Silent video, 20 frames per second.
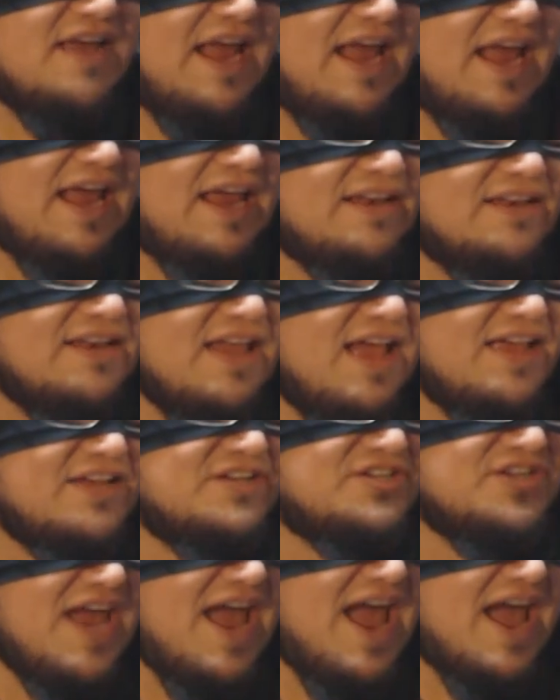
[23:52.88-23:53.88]
And
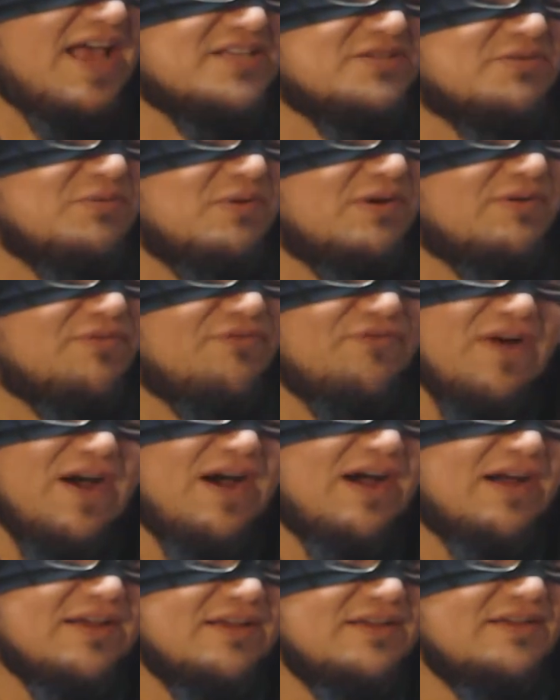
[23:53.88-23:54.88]
Nia Jax, well,
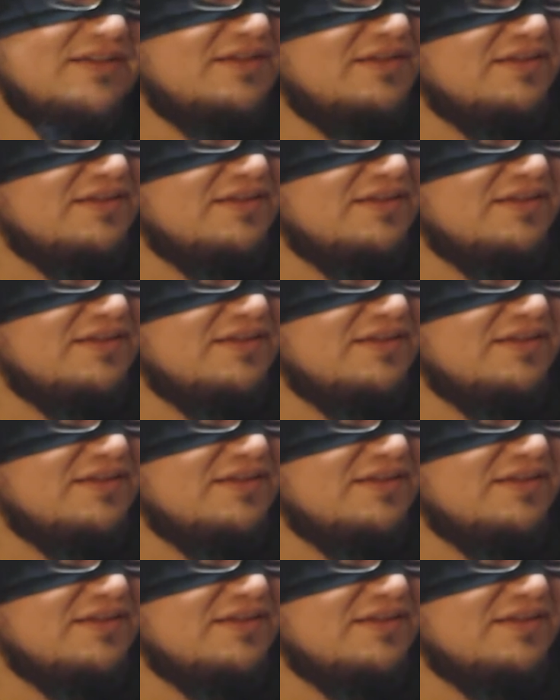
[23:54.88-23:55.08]
fuck.